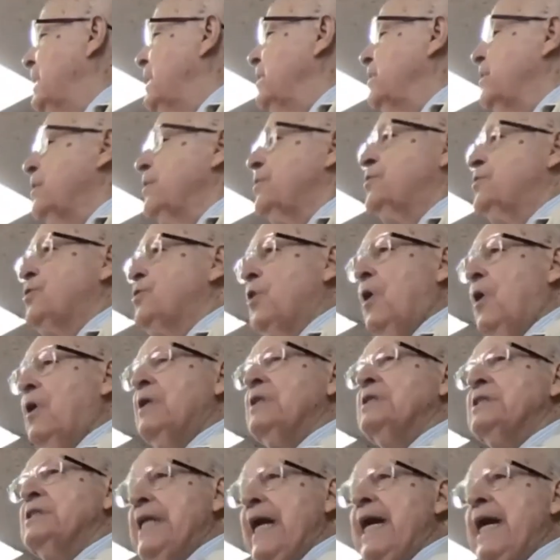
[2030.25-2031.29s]
that
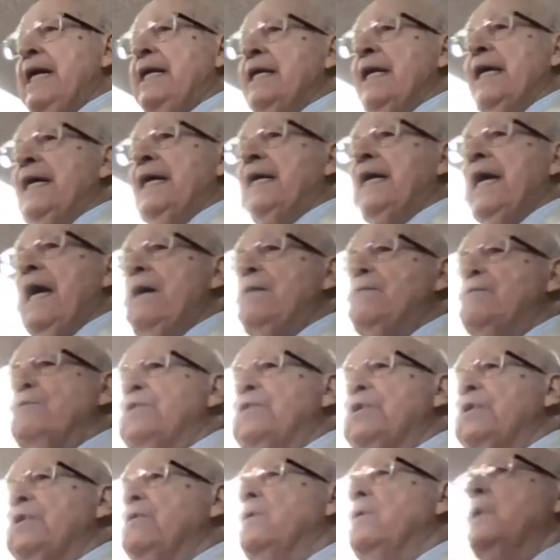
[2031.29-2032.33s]
Charles Stanley came
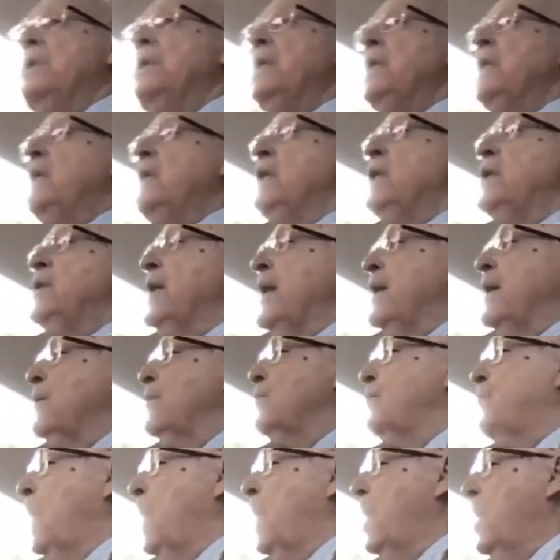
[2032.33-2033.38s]
to,
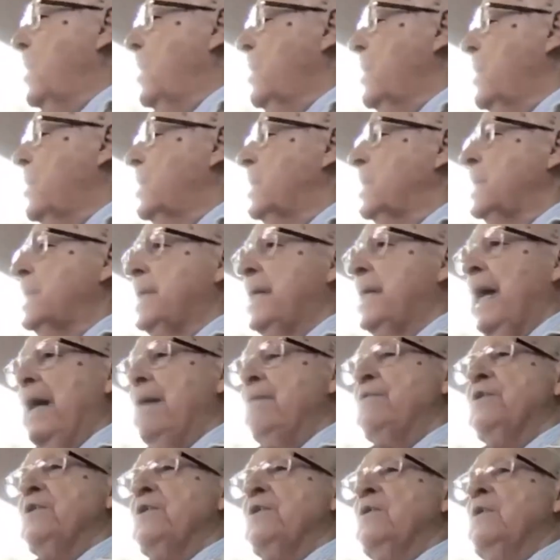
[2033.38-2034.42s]
that Paul
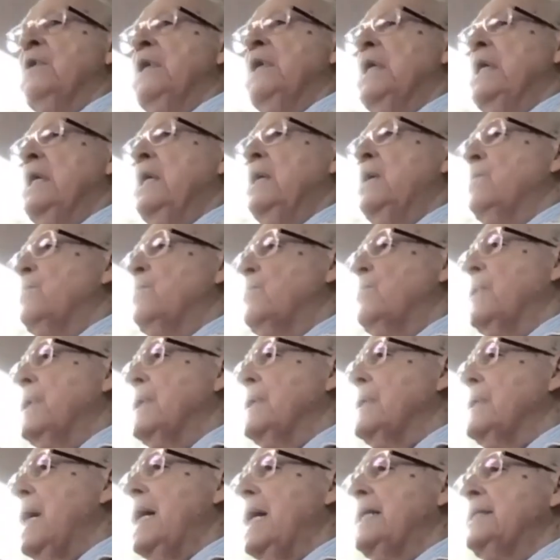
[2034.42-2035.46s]
came to,
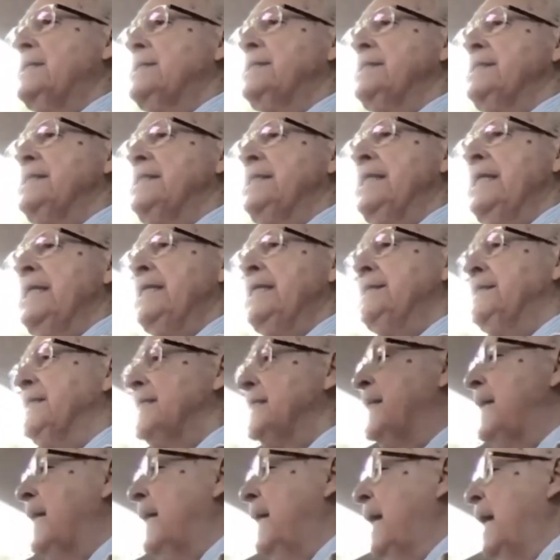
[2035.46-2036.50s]
realizing he
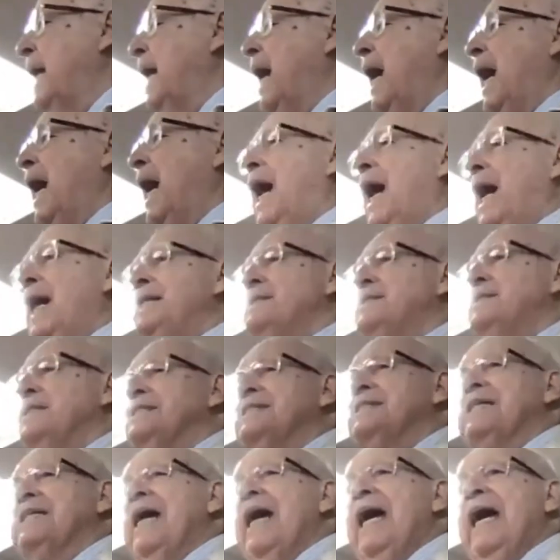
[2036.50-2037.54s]
said. I
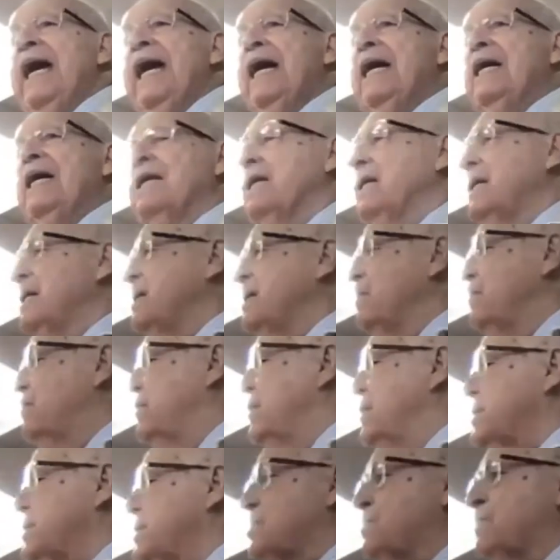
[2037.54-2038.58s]
just can't live
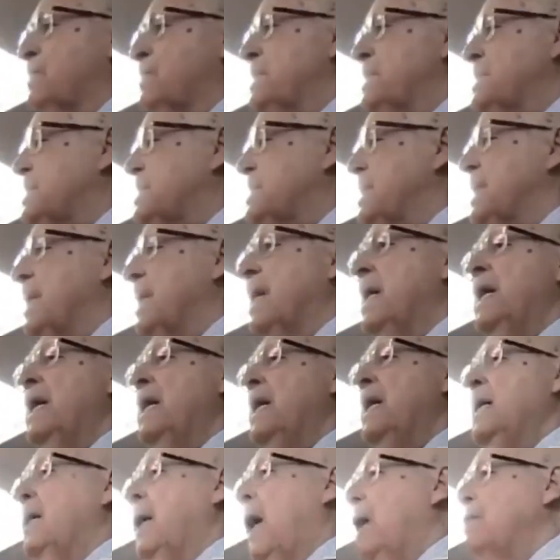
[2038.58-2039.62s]
this Christian.
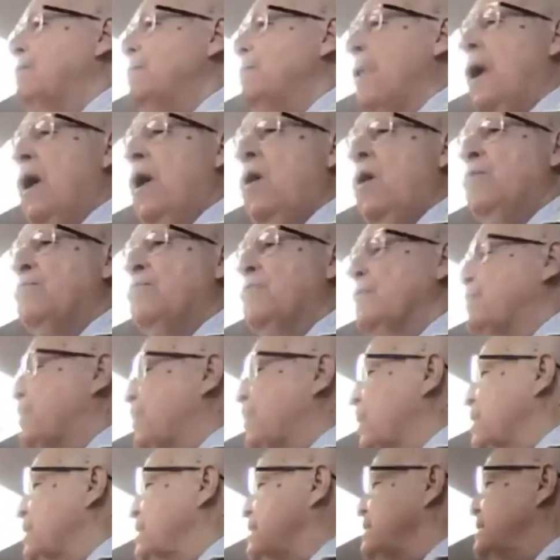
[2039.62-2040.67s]
I'm
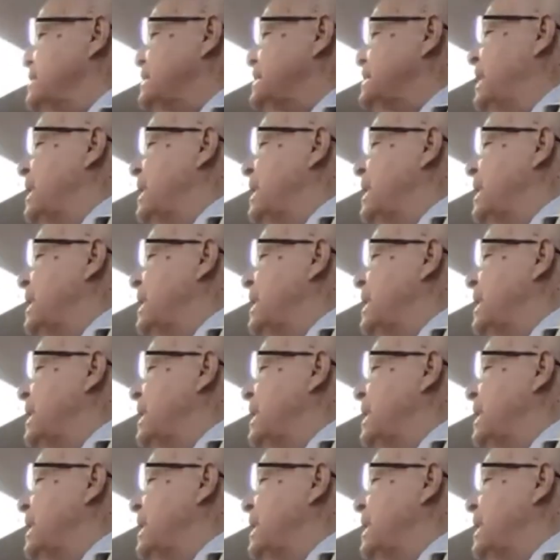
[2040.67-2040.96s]
overburdened.